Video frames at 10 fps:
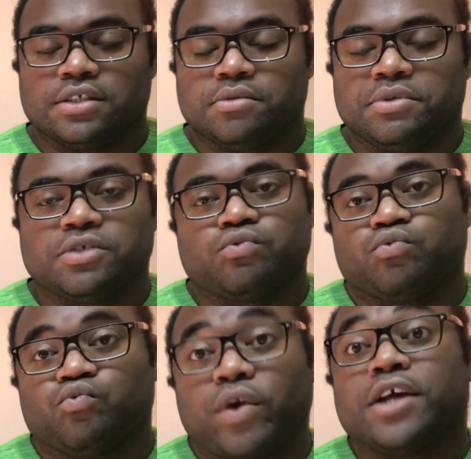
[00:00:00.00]
Just
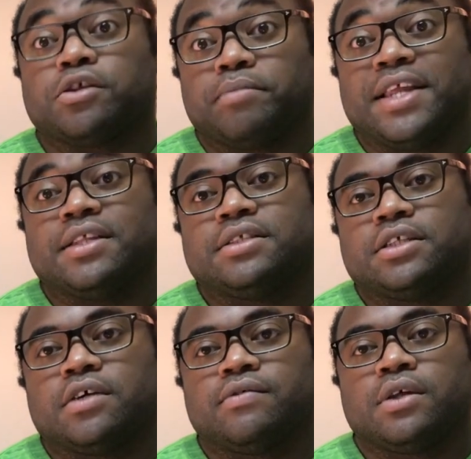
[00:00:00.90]
regular maintenance
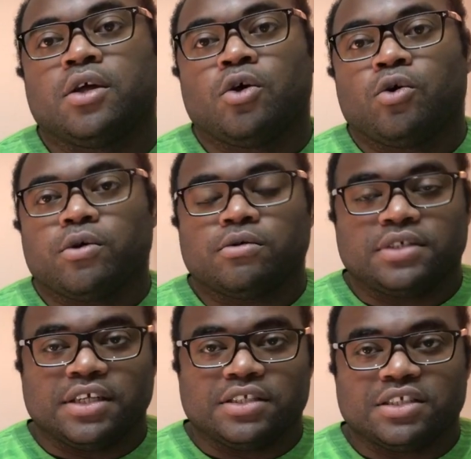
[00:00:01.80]
stuff. Oil
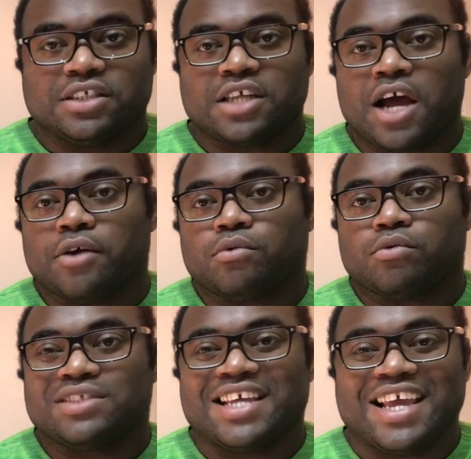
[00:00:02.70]
changes, tire
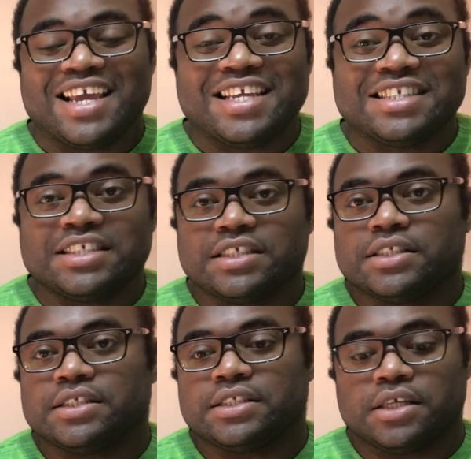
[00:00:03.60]

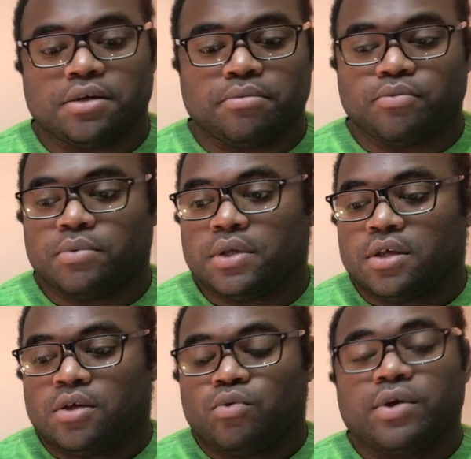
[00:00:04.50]
rotations,
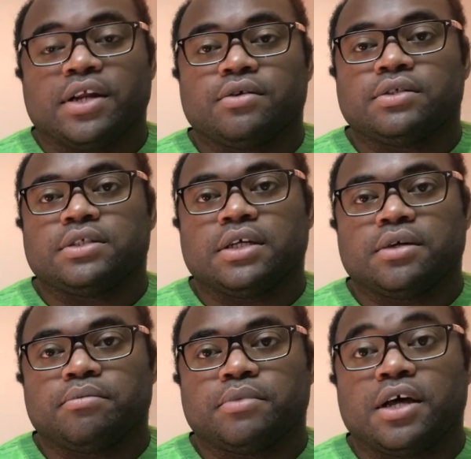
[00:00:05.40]
what else?
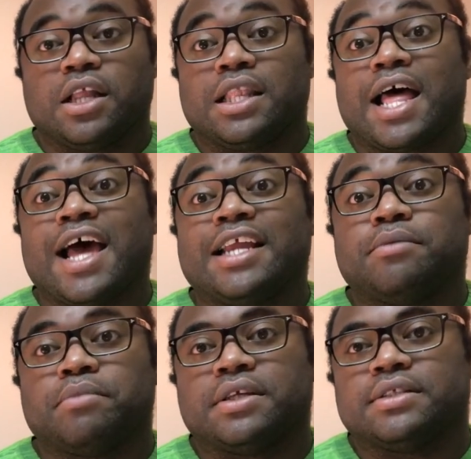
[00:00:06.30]

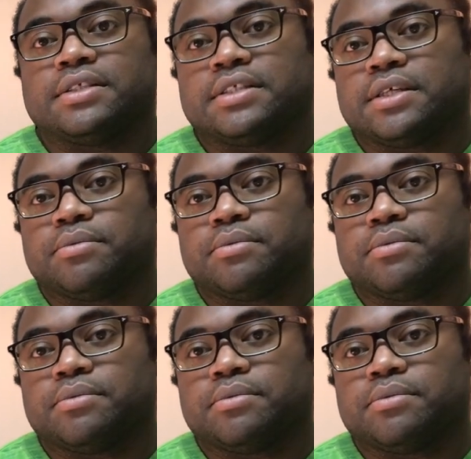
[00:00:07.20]
Alignments.